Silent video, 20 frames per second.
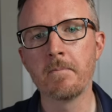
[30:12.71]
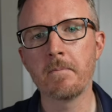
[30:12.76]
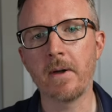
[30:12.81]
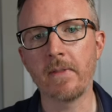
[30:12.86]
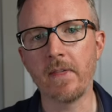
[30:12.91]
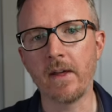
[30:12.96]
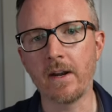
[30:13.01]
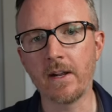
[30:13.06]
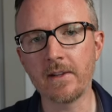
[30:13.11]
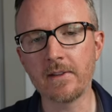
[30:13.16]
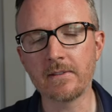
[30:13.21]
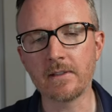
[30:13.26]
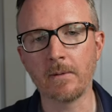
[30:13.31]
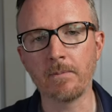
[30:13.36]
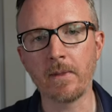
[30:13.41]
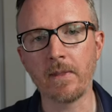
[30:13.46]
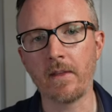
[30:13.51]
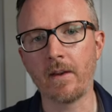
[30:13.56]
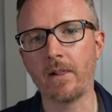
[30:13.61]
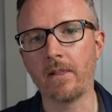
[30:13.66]
but that is
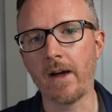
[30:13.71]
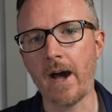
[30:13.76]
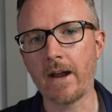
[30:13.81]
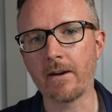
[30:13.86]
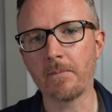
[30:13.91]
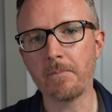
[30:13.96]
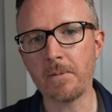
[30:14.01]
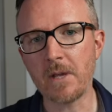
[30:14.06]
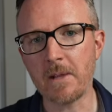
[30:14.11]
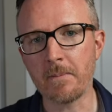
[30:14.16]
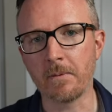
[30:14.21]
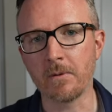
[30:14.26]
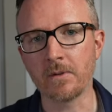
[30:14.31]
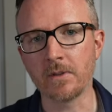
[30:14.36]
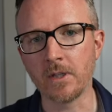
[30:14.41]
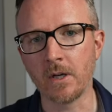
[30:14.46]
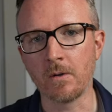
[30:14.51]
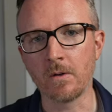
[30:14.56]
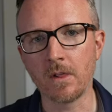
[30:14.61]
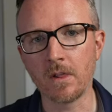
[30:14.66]
something that a lot of people
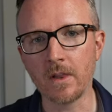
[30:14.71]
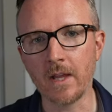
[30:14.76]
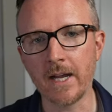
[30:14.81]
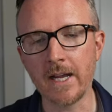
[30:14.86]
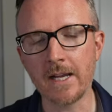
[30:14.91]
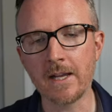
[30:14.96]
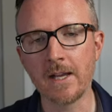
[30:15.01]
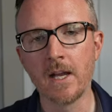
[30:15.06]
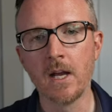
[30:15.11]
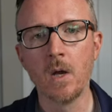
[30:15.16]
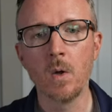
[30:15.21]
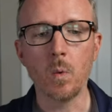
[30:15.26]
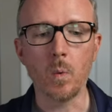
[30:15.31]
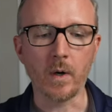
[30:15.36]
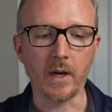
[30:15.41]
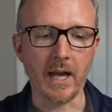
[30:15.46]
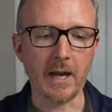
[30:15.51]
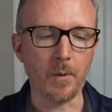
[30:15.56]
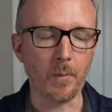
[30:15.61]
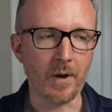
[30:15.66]
don't like. When
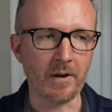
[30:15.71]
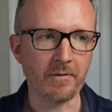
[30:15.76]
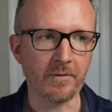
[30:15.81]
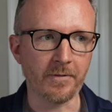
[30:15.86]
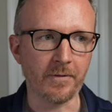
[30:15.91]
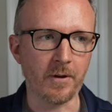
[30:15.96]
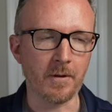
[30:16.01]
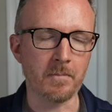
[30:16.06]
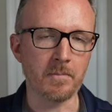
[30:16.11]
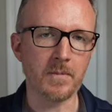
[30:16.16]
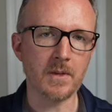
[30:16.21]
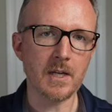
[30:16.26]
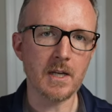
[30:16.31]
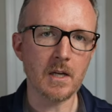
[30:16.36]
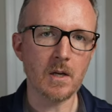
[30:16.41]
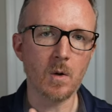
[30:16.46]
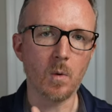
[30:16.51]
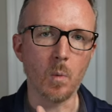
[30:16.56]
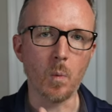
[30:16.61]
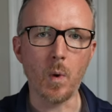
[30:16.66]
I went from
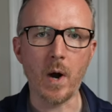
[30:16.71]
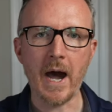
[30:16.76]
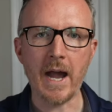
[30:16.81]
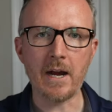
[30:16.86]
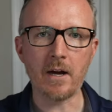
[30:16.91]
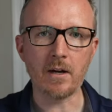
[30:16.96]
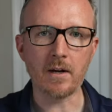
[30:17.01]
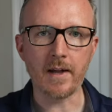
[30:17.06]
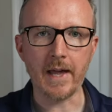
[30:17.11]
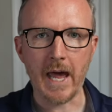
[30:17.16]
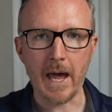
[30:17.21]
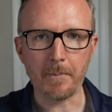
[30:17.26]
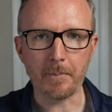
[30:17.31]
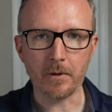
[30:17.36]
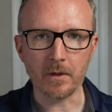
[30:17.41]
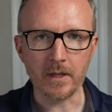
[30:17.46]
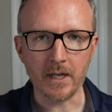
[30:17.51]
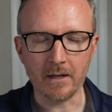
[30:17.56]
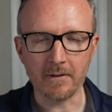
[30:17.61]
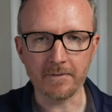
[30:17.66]
the wired
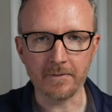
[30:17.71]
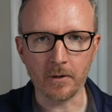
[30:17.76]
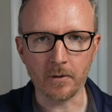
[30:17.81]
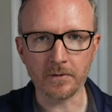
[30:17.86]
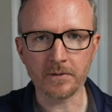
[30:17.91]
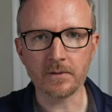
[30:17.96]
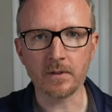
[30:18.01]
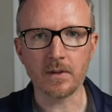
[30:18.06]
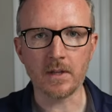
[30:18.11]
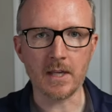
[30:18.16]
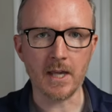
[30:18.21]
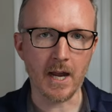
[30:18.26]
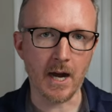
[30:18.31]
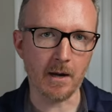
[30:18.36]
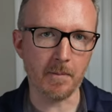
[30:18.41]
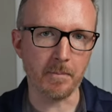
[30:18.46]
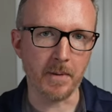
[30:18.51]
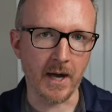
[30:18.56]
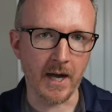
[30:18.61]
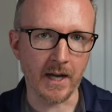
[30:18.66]
Apple headphones to the
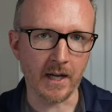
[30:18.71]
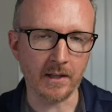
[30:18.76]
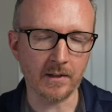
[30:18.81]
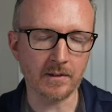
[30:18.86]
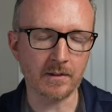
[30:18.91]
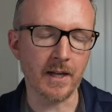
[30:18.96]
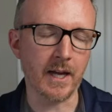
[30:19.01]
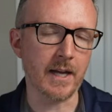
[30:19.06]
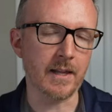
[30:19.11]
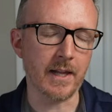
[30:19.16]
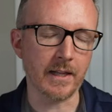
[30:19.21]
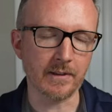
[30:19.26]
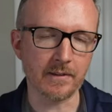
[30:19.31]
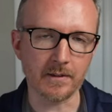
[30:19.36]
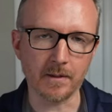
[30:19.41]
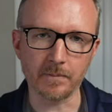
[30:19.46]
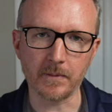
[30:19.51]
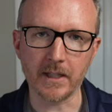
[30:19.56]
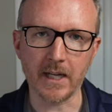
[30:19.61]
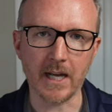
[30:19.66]
AirPods, that's
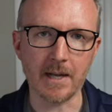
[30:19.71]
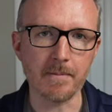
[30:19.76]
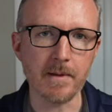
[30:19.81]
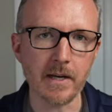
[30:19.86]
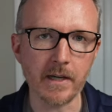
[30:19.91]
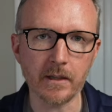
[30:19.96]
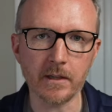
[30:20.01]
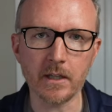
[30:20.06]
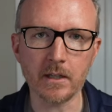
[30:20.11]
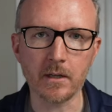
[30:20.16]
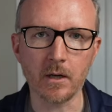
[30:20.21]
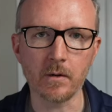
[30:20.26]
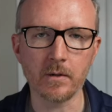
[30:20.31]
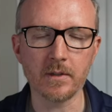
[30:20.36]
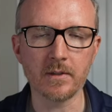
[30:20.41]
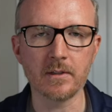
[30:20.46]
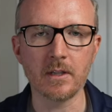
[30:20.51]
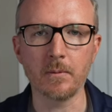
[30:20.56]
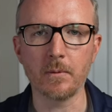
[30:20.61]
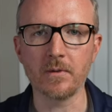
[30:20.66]
something I immediately
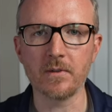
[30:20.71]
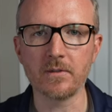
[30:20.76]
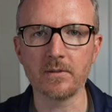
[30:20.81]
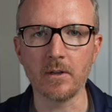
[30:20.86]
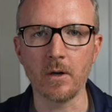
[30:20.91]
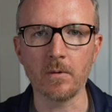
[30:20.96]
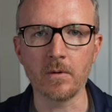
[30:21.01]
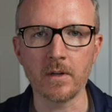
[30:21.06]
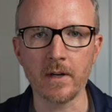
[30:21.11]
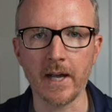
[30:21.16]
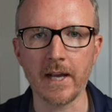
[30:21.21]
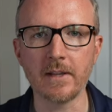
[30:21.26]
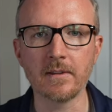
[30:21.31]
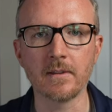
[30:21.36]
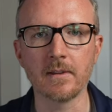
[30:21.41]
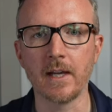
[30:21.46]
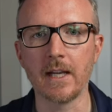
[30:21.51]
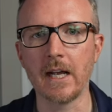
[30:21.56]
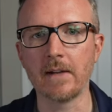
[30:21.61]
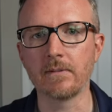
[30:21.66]
noticed. It was so nice
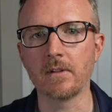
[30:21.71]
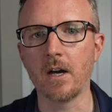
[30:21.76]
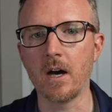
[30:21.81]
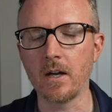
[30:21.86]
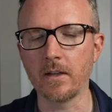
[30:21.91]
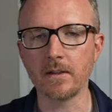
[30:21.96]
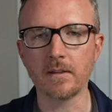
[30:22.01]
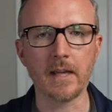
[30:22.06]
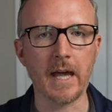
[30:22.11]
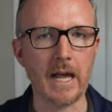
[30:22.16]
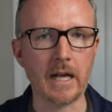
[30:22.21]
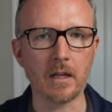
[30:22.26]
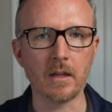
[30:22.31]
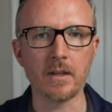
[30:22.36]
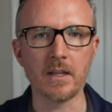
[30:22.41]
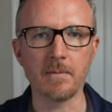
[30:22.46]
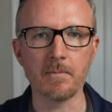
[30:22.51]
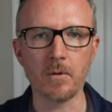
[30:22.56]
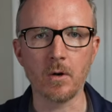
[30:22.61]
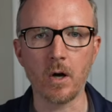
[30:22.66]
not have to untangle
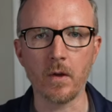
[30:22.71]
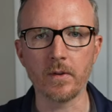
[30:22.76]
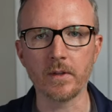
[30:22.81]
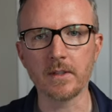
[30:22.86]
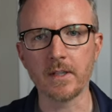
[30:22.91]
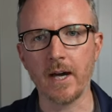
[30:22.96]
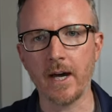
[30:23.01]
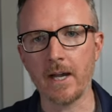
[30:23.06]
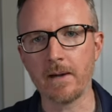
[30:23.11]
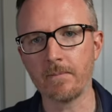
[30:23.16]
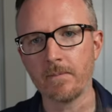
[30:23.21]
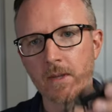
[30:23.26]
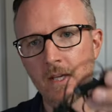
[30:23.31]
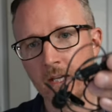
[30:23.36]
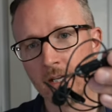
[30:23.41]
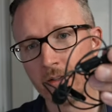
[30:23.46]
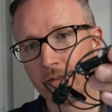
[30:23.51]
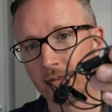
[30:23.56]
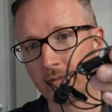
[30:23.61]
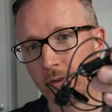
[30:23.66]
them all the time.
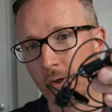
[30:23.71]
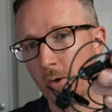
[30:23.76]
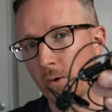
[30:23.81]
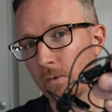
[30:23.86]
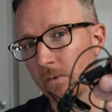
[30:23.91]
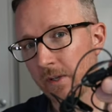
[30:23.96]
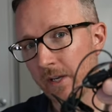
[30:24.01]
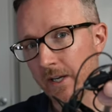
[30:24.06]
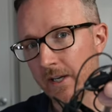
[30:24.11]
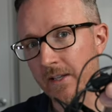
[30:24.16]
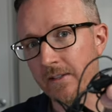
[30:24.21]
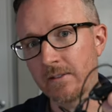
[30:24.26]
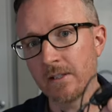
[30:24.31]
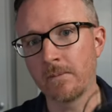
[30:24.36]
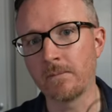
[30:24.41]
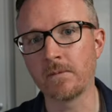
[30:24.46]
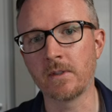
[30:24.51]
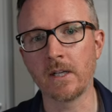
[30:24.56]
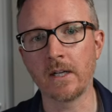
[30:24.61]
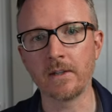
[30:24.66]
So it is
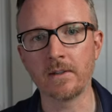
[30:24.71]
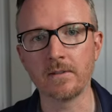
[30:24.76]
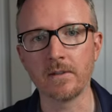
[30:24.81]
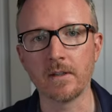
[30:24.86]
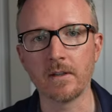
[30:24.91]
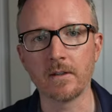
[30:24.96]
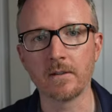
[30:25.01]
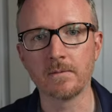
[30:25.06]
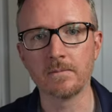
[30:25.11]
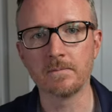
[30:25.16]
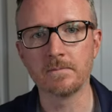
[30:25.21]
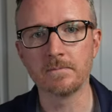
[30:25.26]
something to consider.